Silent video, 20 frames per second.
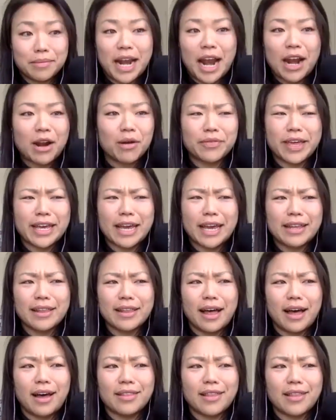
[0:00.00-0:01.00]
And I don't think
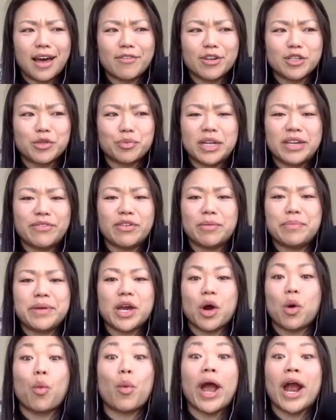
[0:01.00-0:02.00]
a lot of us would even be
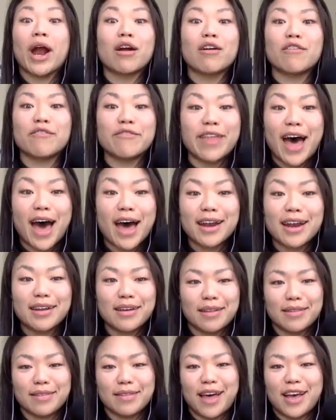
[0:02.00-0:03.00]
aware of that
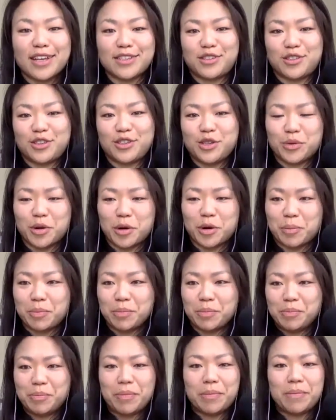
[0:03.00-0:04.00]
unless you were
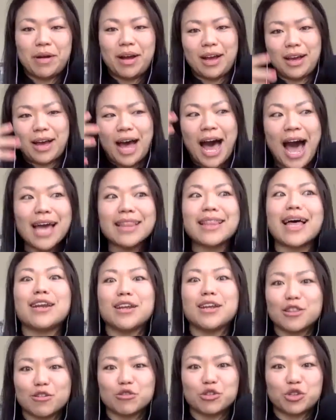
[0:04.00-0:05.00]

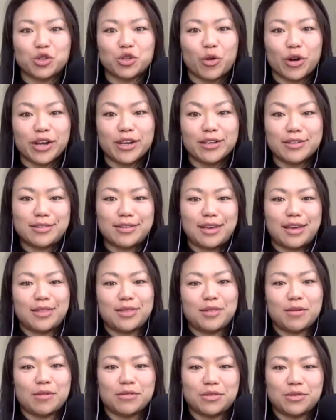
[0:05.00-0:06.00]
highlighting those stories and
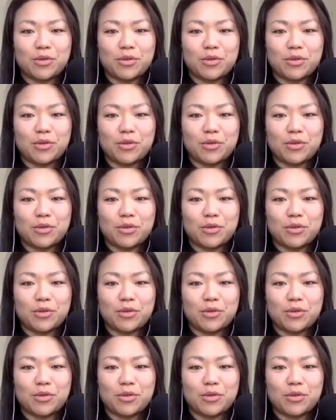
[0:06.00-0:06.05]
those